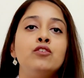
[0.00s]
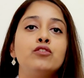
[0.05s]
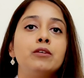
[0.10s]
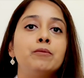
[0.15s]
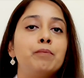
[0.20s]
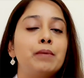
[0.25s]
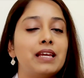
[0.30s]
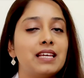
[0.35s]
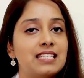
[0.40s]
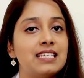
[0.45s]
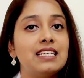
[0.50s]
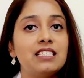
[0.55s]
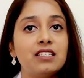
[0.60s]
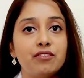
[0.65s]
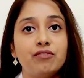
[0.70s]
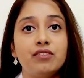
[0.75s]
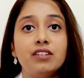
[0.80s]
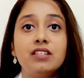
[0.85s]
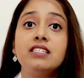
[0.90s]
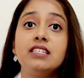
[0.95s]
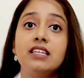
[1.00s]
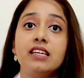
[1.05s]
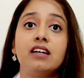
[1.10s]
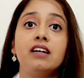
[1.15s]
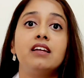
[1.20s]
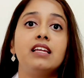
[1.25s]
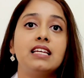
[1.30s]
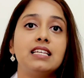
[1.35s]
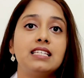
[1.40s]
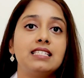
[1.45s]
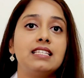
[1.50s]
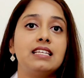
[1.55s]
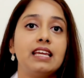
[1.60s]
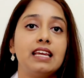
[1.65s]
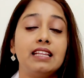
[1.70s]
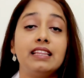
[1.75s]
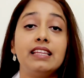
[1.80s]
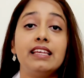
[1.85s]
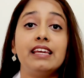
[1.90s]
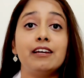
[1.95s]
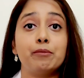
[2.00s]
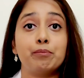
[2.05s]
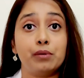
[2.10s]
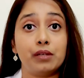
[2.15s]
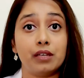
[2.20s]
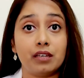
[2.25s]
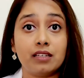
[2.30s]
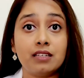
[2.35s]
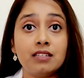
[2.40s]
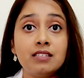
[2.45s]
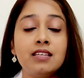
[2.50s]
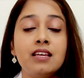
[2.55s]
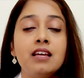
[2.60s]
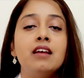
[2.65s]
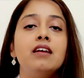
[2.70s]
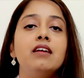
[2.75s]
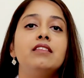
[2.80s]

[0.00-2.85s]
So the basic difference here is in the appearance.